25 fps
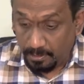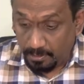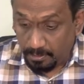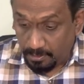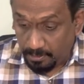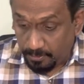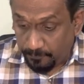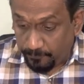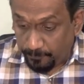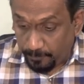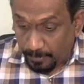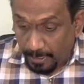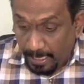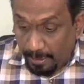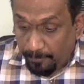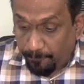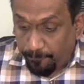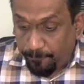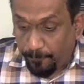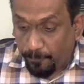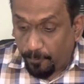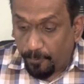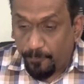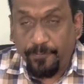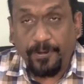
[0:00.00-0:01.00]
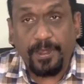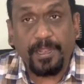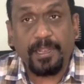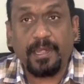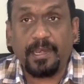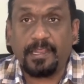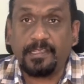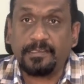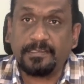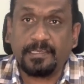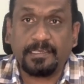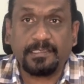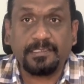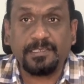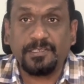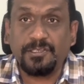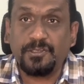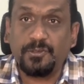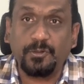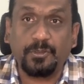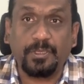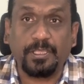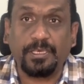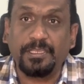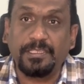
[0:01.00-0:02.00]
If you have 4 or 5 transactions,
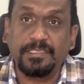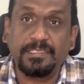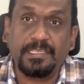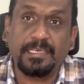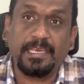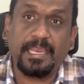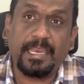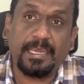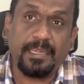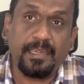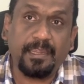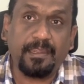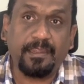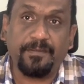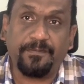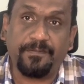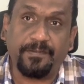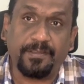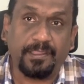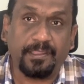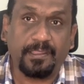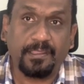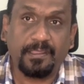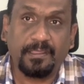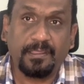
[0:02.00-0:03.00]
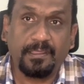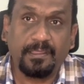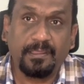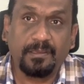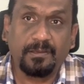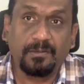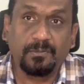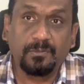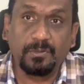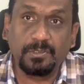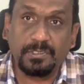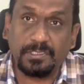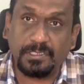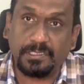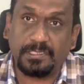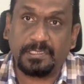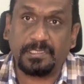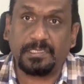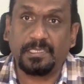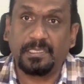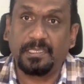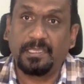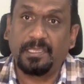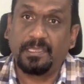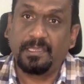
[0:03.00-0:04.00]
you can easily identify which
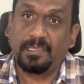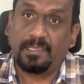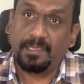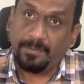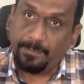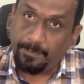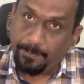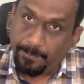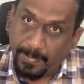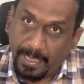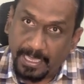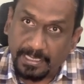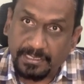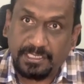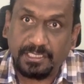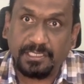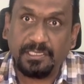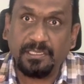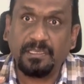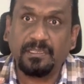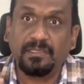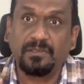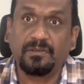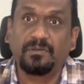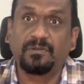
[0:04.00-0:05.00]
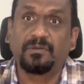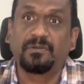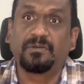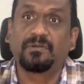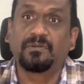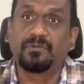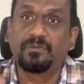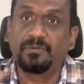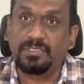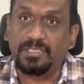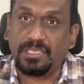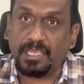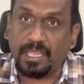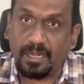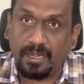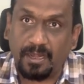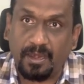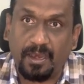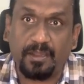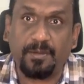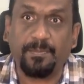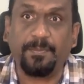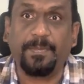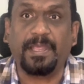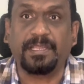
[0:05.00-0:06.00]
is matching, which are
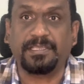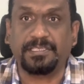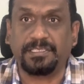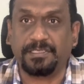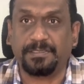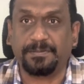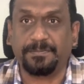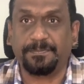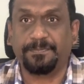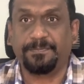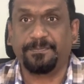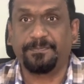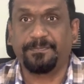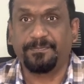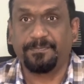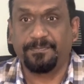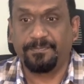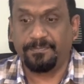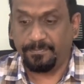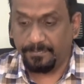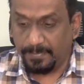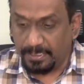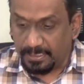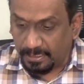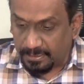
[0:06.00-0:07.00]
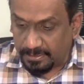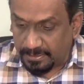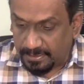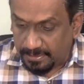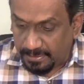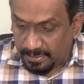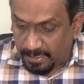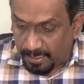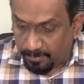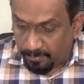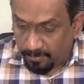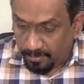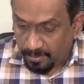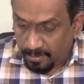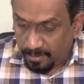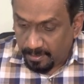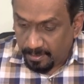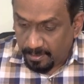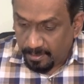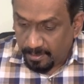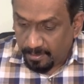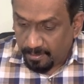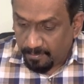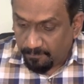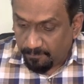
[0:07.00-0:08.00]
not matching. Because here,
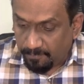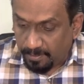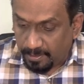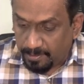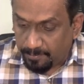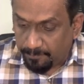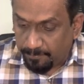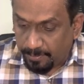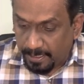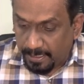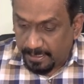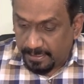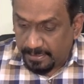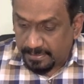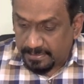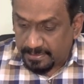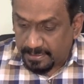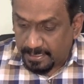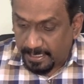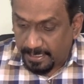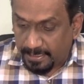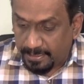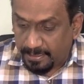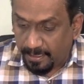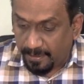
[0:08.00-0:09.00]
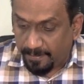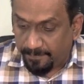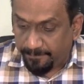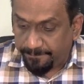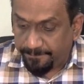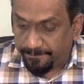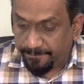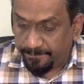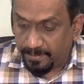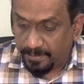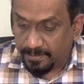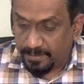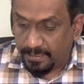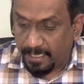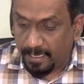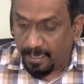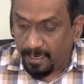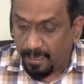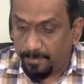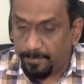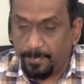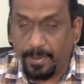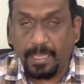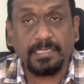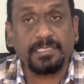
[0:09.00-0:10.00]
whatever I strike off, they are
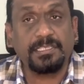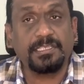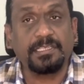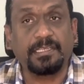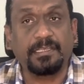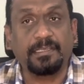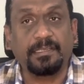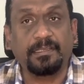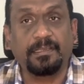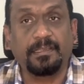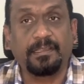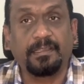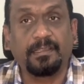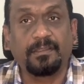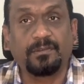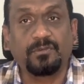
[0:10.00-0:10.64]
all matching.